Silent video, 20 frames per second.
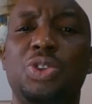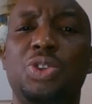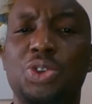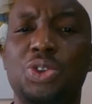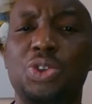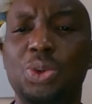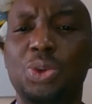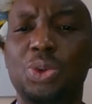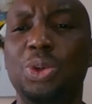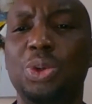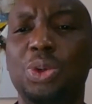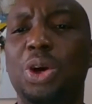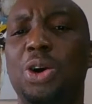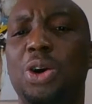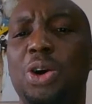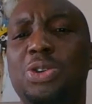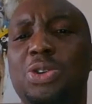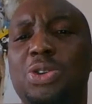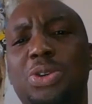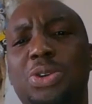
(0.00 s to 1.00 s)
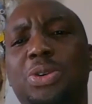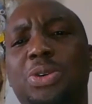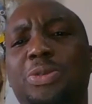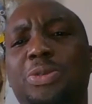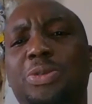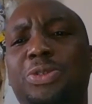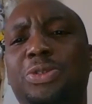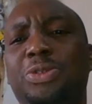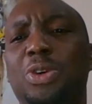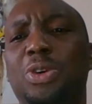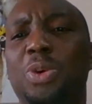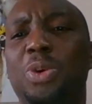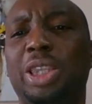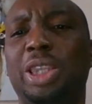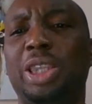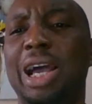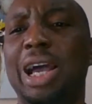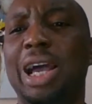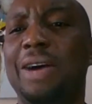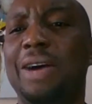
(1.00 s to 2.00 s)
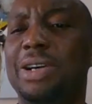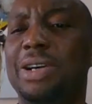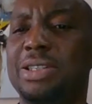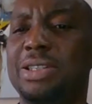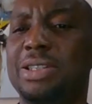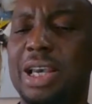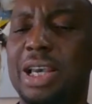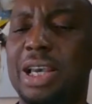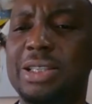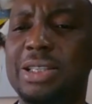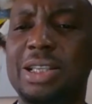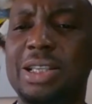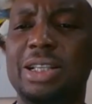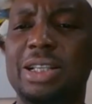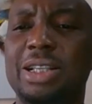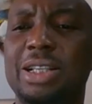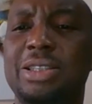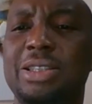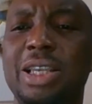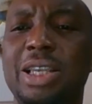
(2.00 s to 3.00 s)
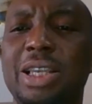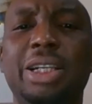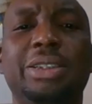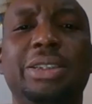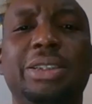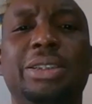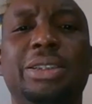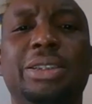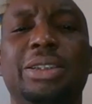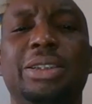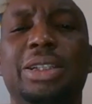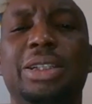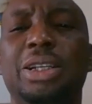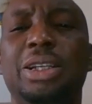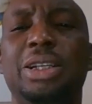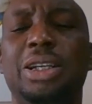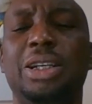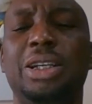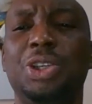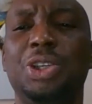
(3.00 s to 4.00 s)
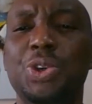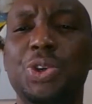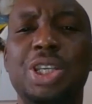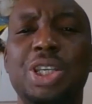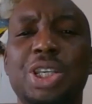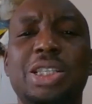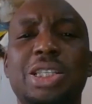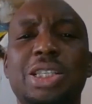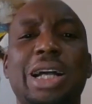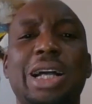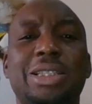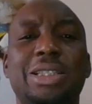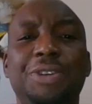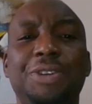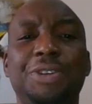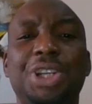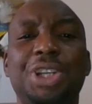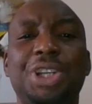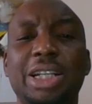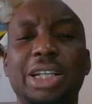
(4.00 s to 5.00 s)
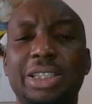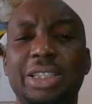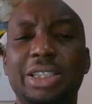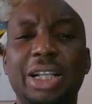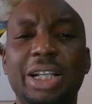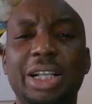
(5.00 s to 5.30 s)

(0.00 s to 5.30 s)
The tool also, from what I have assessed and seen, uses artificial